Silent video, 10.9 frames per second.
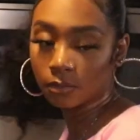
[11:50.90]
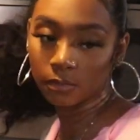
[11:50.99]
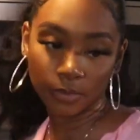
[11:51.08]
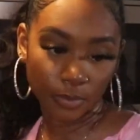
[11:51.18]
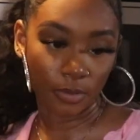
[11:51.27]
are
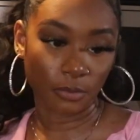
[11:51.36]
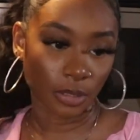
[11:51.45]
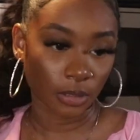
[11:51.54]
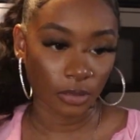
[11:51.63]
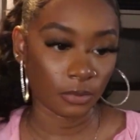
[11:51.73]

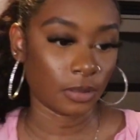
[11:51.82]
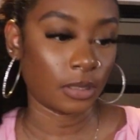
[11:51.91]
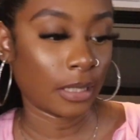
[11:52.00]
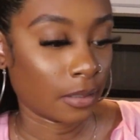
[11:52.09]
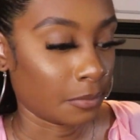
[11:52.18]
breaking up as
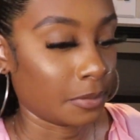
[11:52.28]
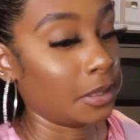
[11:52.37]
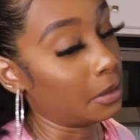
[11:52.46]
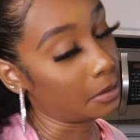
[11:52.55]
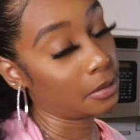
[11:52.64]
they gonna
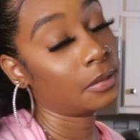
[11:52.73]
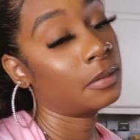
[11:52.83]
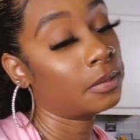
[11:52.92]
get.